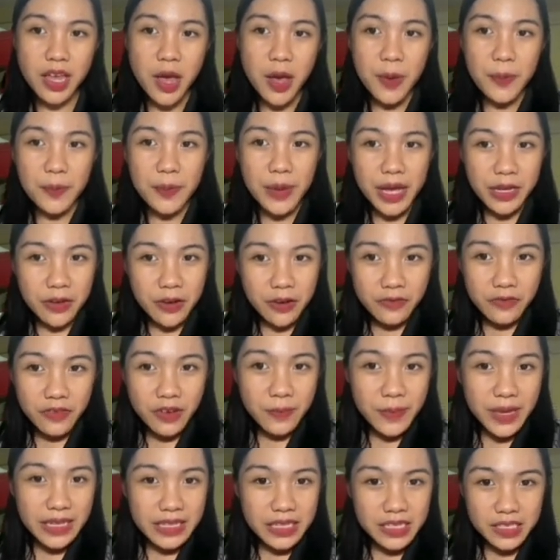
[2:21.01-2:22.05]
By
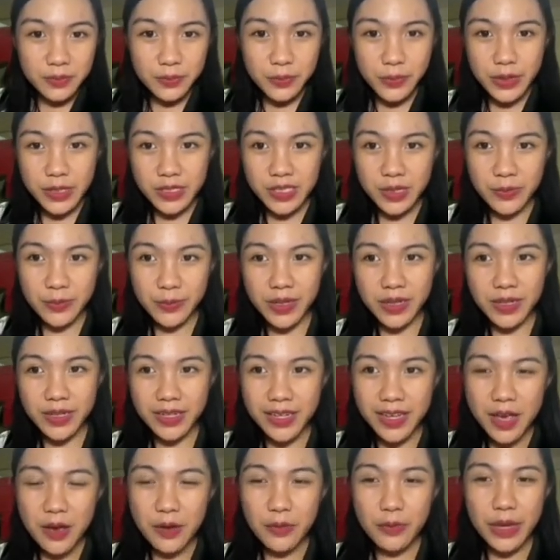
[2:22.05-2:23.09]
confirming this principle,
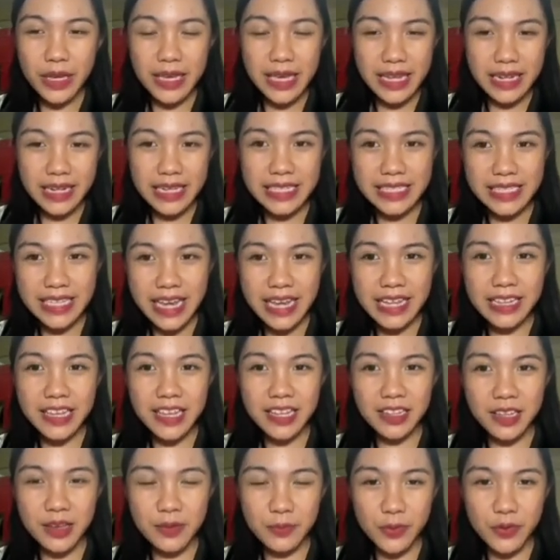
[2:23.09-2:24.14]
we can design and
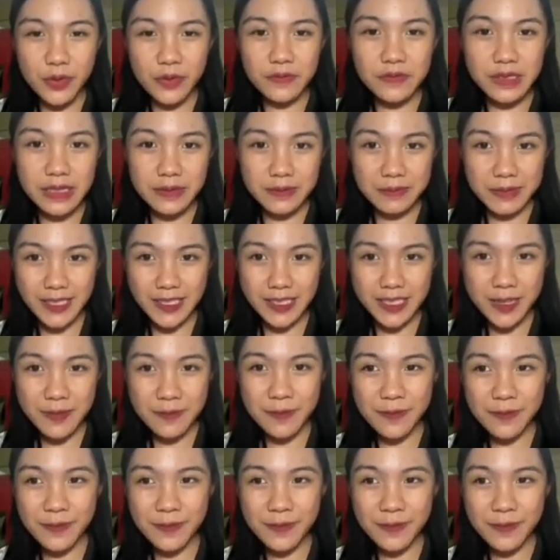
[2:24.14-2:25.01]
improve systems